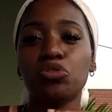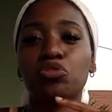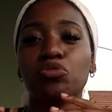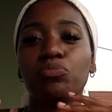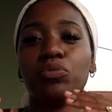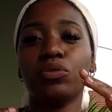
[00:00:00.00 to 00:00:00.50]

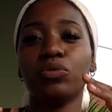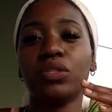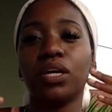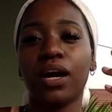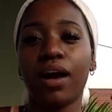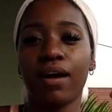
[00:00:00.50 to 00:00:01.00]
to build
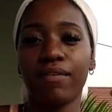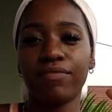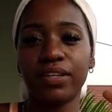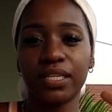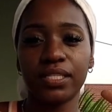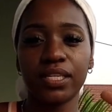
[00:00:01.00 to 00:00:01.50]
the
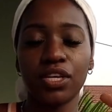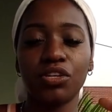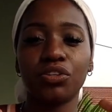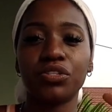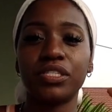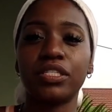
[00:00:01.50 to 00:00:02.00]
confidence in
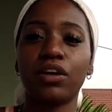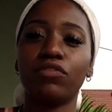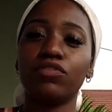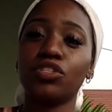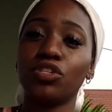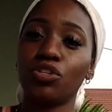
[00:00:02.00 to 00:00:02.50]

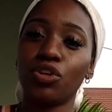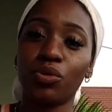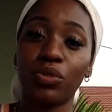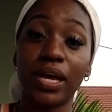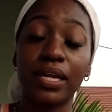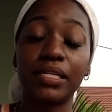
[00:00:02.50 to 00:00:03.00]
yourself to
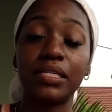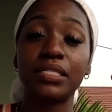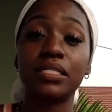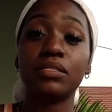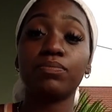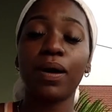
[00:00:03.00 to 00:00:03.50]
know that it
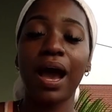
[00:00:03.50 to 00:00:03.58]
is